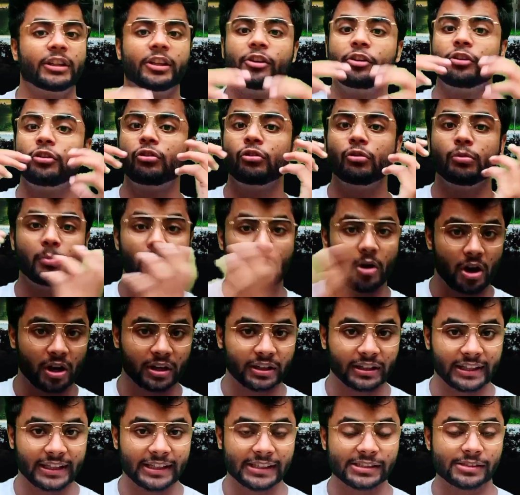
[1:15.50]
Whether you do
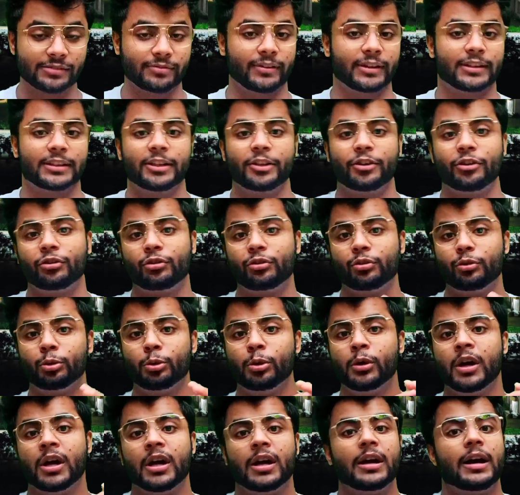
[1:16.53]
mock test, whether
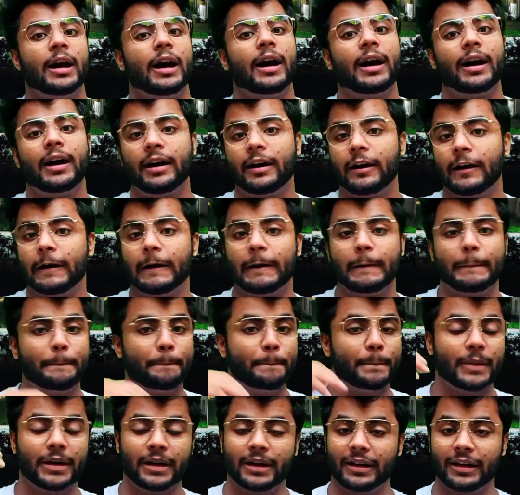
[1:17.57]
you do
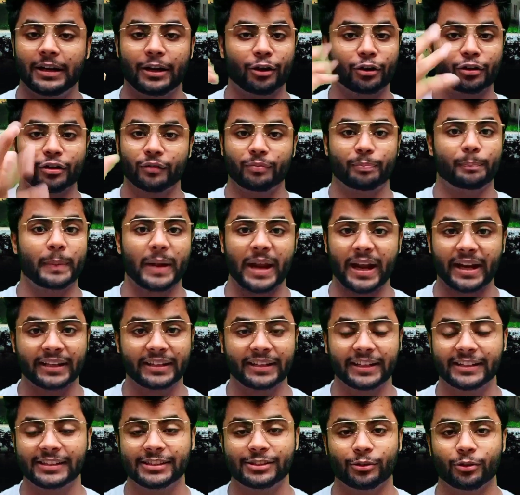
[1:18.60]
a lot of
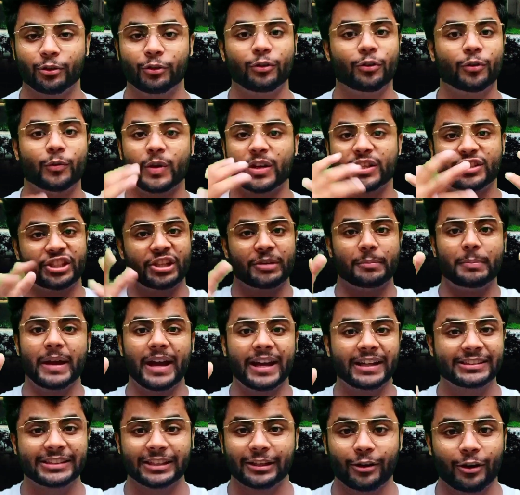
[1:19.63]
practice,
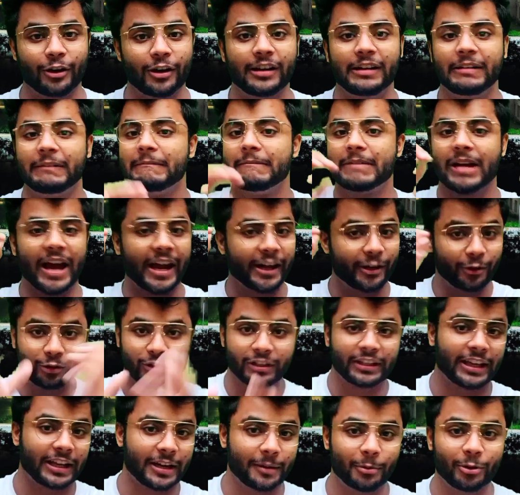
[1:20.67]
question banks and all,
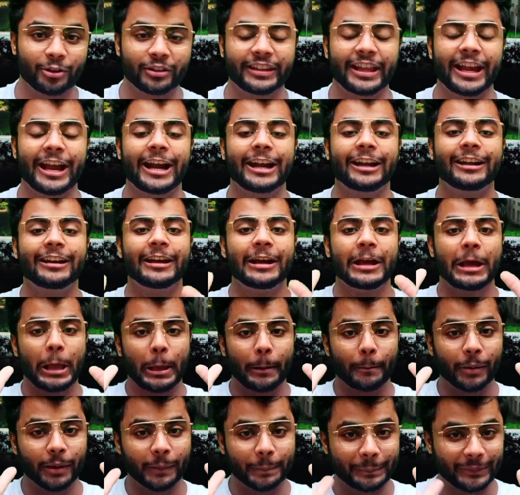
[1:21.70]
I don't care about that.
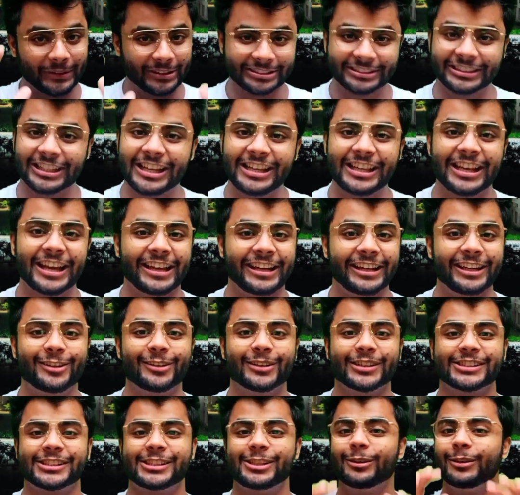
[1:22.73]
But personally,
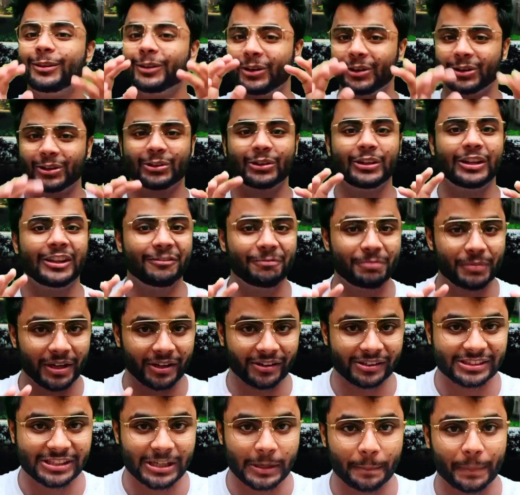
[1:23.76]
I request you not to
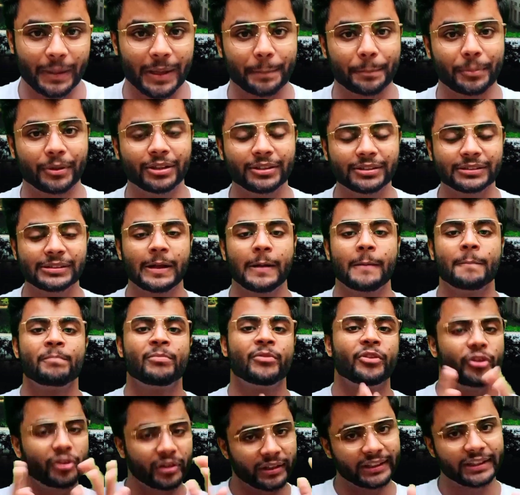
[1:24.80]
leave previous year papers.
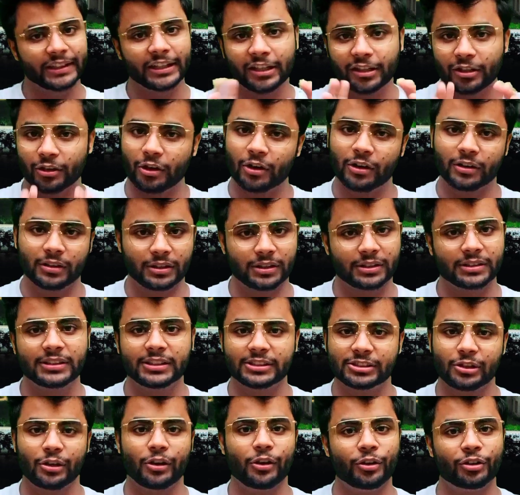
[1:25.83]
You can get
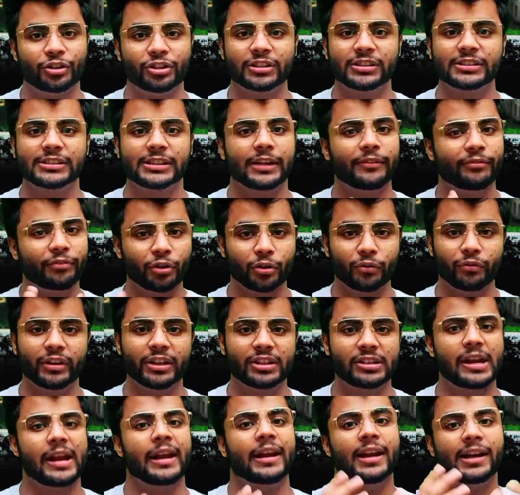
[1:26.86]
all the solutions
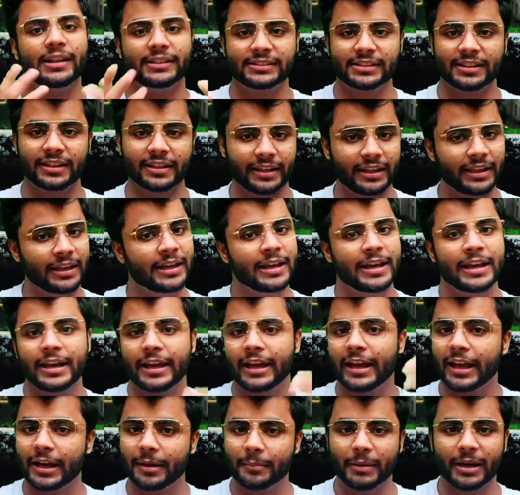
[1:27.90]
if you wish and answer
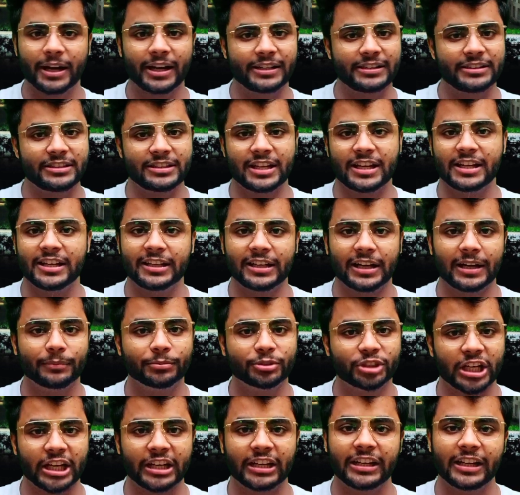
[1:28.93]
key in my
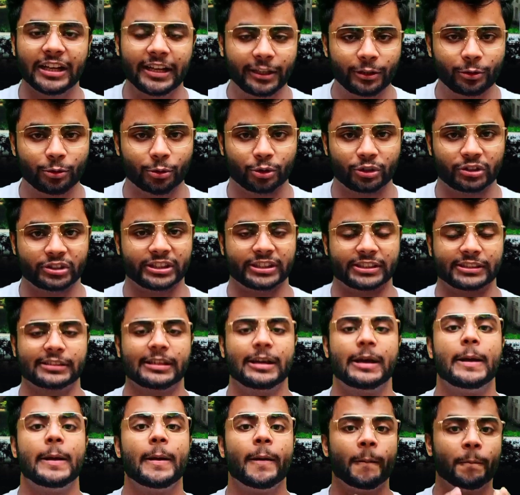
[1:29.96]
Telegram channel and
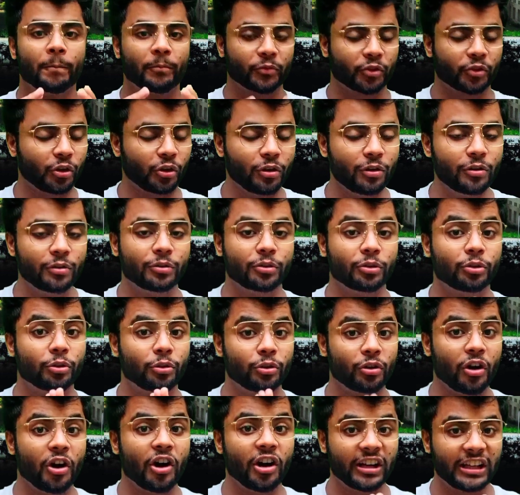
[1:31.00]
courses.
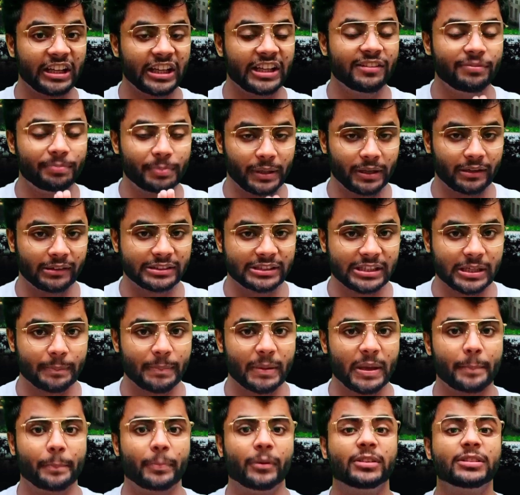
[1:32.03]
So do not leave
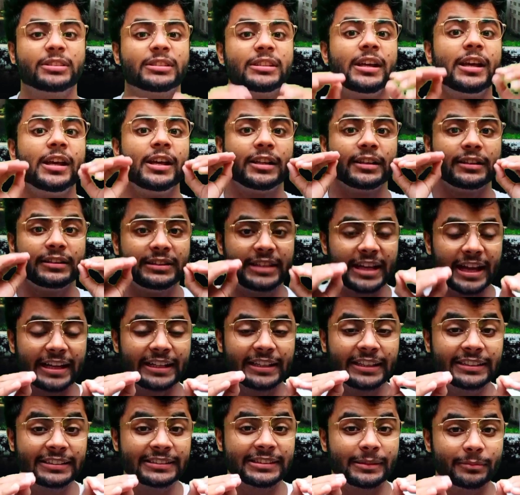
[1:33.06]
previous year papers.
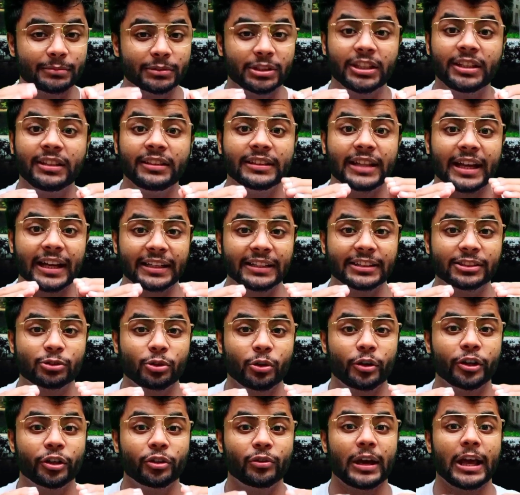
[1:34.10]
That is something
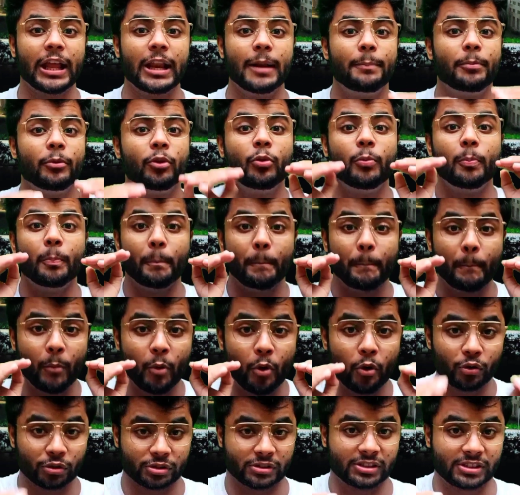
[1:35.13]
that is going to help you
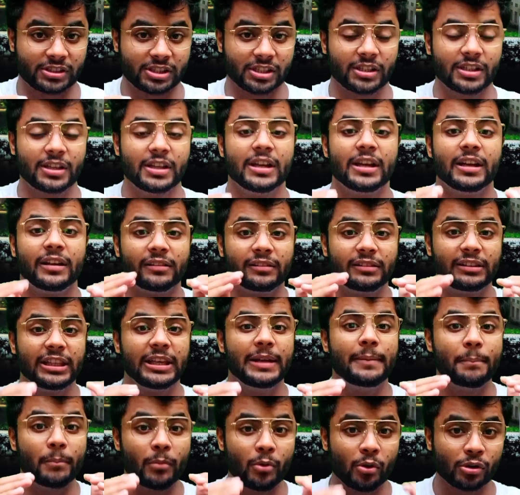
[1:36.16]
most,
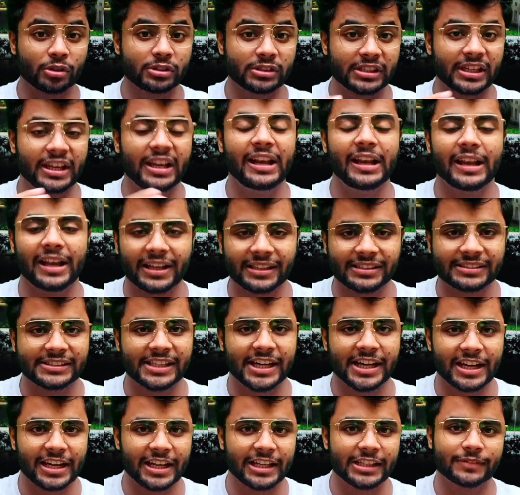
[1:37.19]
the most in
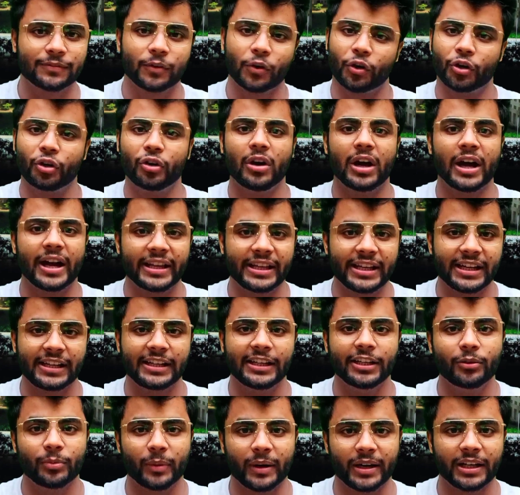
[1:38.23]
last 10 days for your
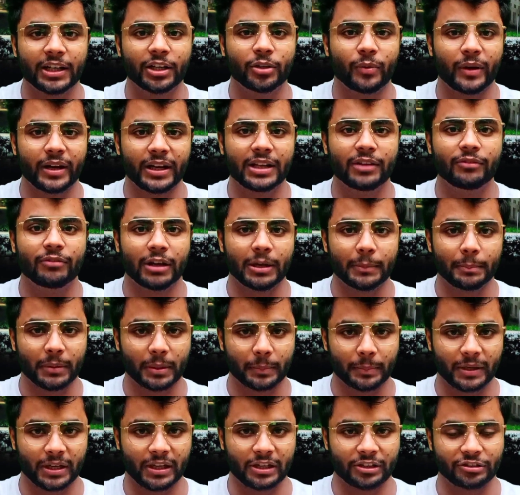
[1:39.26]
IAT
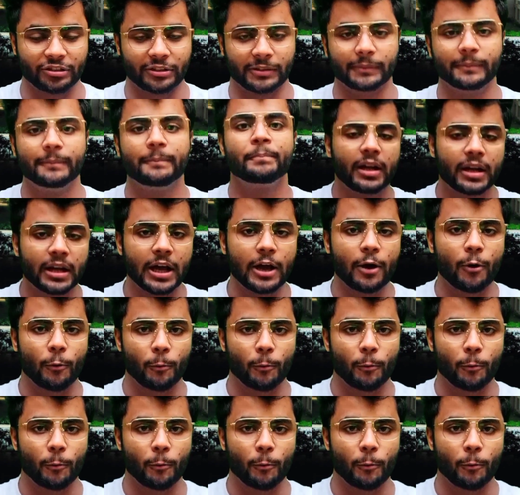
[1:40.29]
2021 preparation.